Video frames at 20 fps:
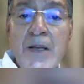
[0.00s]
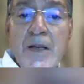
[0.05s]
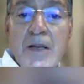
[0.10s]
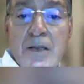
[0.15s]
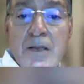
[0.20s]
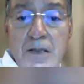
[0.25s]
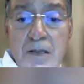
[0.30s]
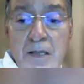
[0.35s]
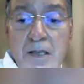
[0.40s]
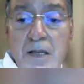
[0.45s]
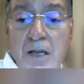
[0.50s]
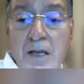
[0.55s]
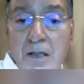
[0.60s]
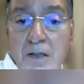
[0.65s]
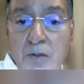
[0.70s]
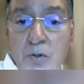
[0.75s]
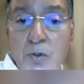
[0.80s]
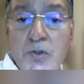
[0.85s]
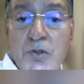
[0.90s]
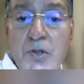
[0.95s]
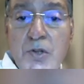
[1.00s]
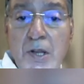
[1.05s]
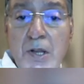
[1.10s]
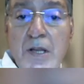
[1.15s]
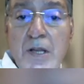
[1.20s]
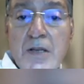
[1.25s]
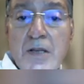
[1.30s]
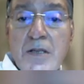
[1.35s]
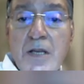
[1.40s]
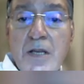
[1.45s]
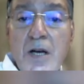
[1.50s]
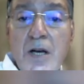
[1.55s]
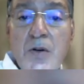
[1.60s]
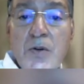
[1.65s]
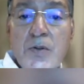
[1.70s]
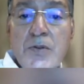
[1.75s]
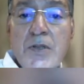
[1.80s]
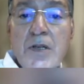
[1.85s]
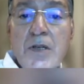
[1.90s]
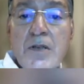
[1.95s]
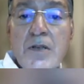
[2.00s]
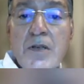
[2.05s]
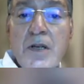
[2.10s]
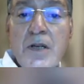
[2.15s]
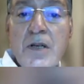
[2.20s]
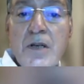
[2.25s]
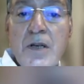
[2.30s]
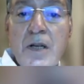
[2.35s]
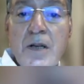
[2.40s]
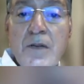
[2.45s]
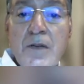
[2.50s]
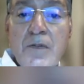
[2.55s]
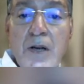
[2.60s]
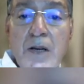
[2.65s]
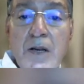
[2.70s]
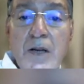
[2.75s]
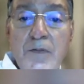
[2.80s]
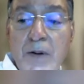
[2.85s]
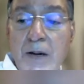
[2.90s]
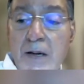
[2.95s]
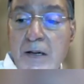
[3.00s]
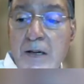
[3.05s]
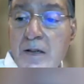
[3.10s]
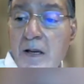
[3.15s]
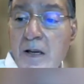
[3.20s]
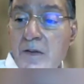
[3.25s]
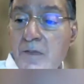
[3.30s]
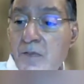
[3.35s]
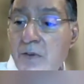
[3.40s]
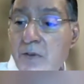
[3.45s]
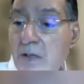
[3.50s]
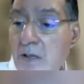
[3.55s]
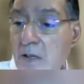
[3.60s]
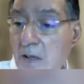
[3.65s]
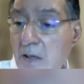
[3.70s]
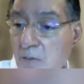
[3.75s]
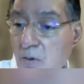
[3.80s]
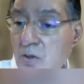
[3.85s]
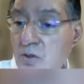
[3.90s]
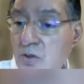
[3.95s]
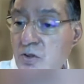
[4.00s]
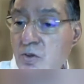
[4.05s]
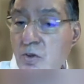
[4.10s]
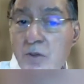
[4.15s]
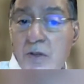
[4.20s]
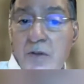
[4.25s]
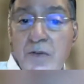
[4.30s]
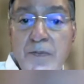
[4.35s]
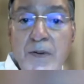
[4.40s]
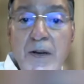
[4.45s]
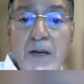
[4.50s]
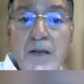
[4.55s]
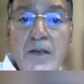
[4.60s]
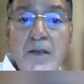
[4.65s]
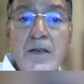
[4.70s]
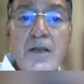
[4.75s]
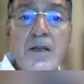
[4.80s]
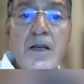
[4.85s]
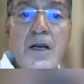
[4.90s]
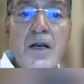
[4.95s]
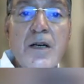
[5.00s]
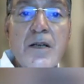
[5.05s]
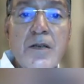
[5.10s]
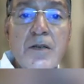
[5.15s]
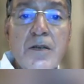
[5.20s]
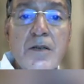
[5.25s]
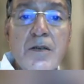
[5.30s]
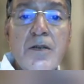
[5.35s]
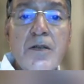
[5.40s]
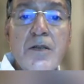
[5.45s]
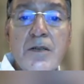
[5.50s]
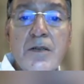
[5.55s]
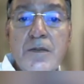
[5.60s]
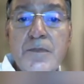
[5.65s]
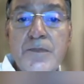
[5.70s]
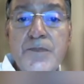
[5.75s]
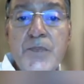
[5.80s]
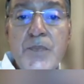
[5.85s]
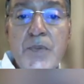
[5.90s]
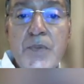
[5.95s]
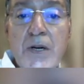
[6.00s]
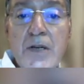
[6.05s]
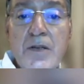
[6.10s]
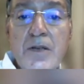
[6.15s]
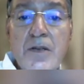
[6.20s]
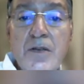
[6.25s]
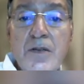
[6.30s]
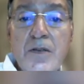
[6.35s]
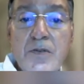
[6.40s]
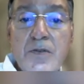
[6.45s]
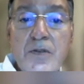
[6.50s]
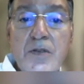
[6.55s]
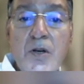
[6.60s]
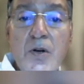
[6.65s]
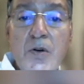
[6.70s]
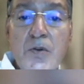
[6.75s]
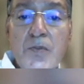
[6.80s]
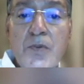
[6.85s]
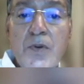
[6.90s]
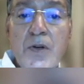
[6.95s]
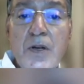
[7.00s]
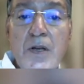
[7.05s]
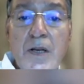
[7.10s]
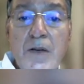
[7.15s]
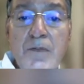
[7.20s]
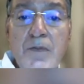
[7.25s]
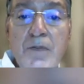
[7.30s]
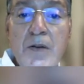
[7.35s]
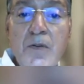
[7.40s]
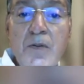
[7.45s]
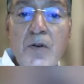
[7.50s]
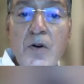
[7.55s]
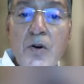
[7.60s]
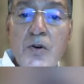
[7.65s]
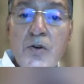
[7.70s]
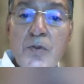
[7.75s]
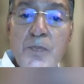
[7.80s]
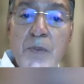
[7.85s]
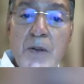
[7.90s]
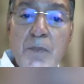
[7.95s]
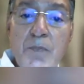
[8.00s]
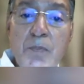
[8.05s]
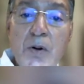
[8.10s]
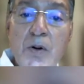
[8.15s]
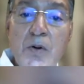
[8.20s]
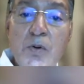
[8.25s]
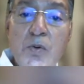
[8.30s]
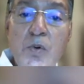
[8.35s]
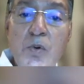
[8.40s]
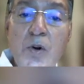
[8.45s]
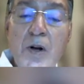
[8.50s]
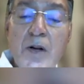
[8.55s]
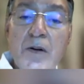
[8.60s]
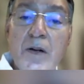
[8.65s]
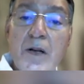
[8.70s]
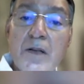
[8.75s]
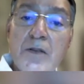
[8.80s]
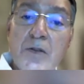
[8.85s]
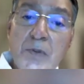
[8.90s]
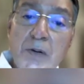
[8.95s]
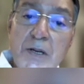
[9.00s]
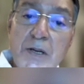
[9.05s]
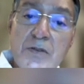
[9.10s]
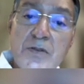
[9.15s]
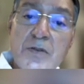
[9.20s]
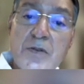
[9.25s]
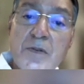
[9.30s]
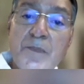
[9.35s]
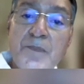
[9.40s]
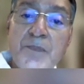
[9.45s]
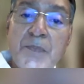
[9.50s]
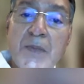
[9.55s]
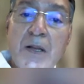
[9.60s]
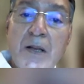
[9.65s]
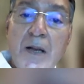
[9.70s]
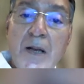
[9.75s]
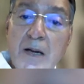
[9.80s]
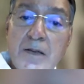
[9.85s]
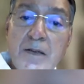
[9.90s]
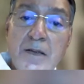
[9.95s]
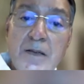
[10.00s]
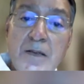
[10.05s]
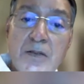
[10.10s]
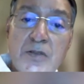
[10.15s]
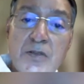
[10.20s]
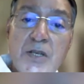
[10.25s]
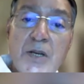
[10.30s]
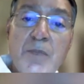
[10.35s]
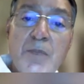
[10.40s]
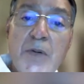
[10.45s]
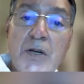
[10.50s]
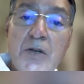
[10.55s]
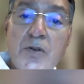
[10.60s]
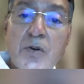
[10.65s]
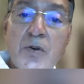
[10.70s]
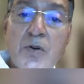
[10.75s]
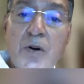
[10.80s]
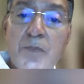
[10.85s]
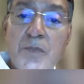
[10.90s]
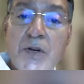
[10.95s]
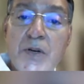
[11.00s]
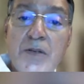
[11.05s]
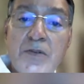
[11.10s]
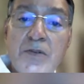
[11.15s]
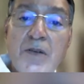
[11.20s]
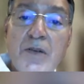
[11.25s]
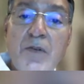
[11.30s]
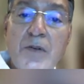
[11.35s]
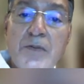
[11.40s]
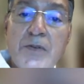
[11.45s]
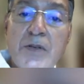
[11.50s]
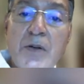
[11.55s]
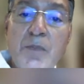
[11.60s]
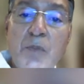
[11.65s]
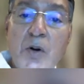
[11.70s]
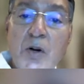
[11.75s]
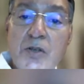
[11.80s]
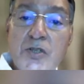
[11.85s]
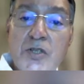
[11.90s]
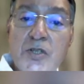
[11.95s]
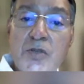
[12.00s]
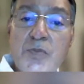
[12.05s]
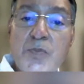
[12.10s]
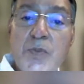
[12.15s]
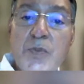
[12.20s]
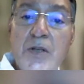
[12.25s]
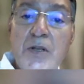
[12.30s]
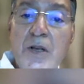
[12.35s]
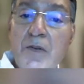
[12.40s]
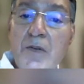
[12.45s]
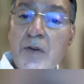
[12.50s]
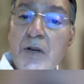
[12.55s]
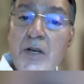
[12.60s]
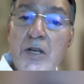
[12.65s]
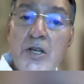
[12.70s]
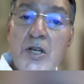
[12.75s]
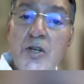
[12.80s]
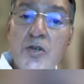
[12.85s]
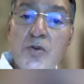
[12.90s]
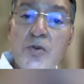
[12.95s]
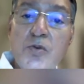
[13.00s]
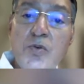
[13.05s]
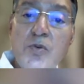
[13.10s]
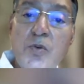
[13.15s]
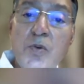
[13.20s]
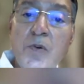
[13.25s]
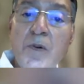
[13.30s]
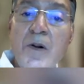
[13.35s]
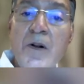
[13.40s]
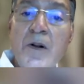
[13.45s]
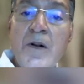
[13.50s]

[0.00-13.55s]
the good thing is now that I find, and we have also, in fact, in our practice now, having a lot of people who are otherwise anterior segment or comprehensive ophthalmologists, but they are very keen to do